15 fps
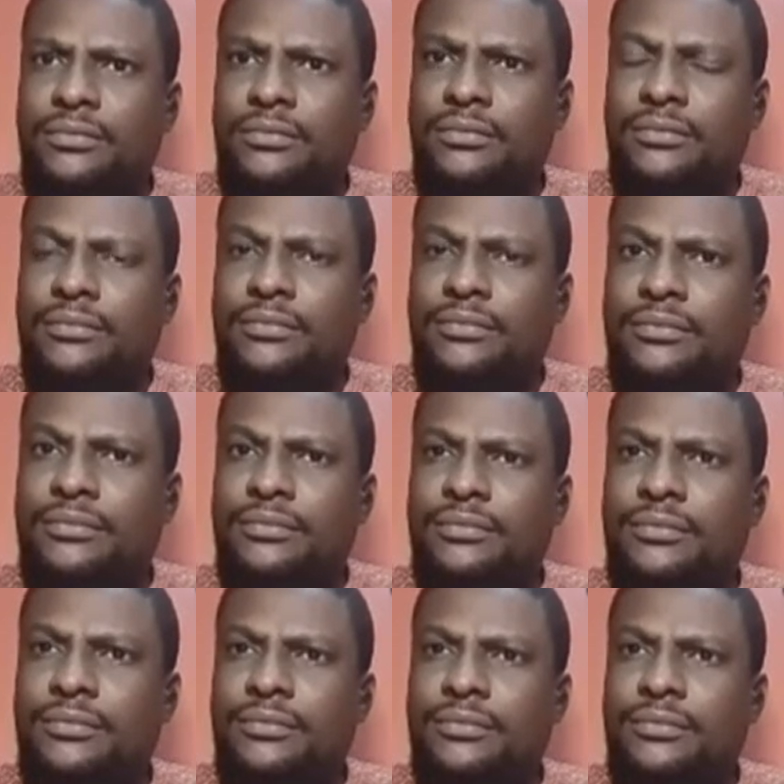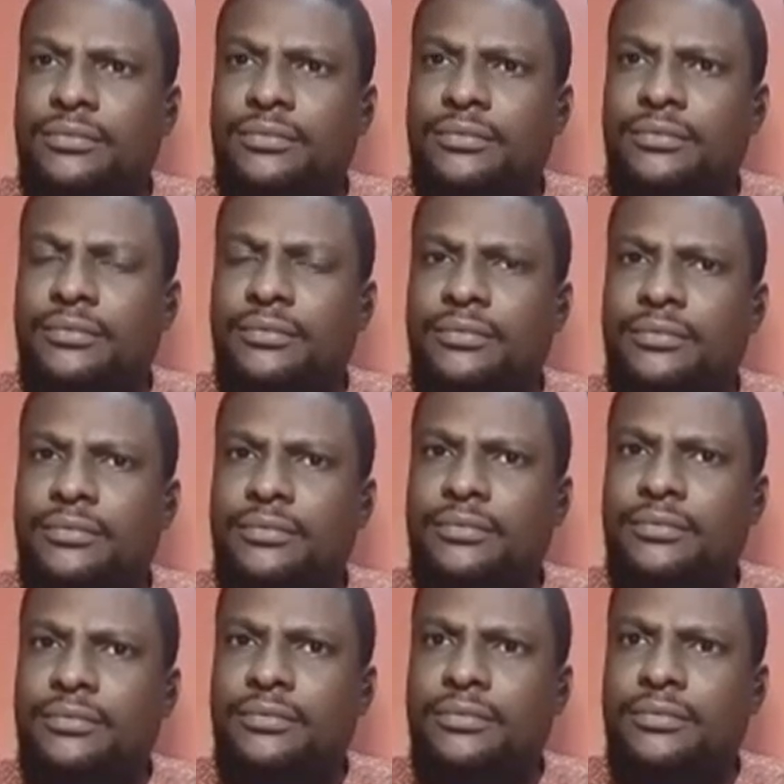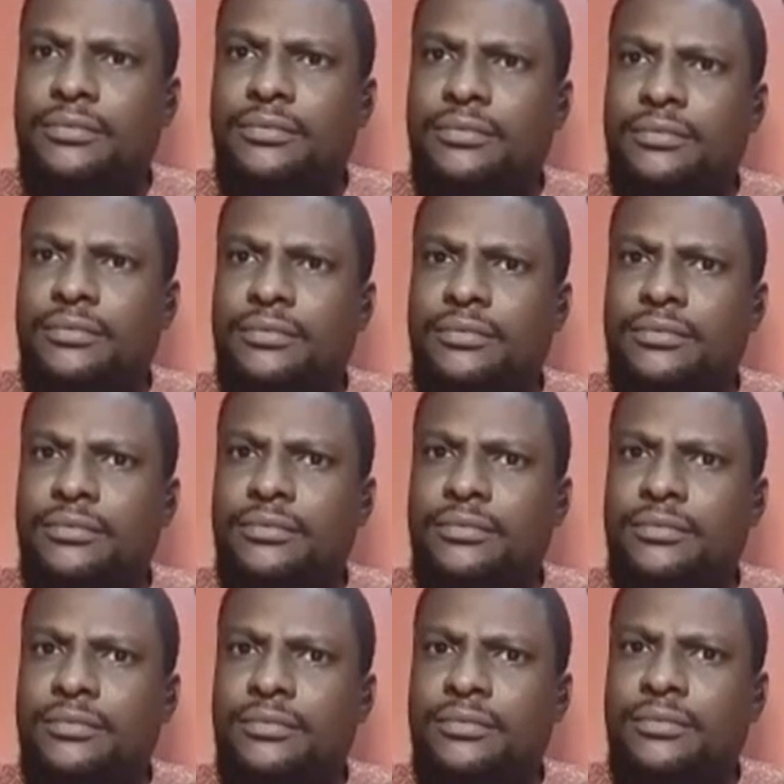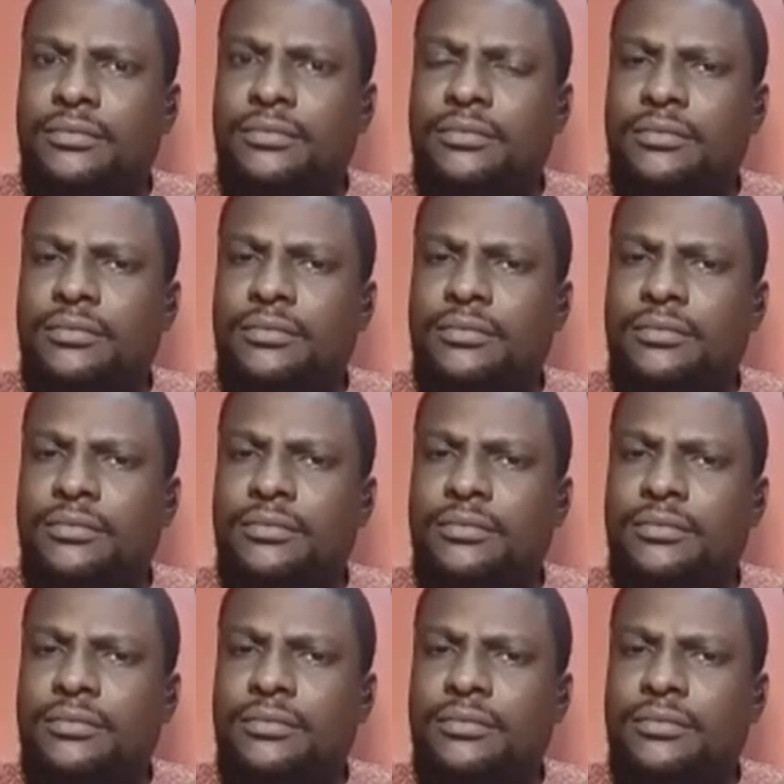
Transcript: This person isn't speaking.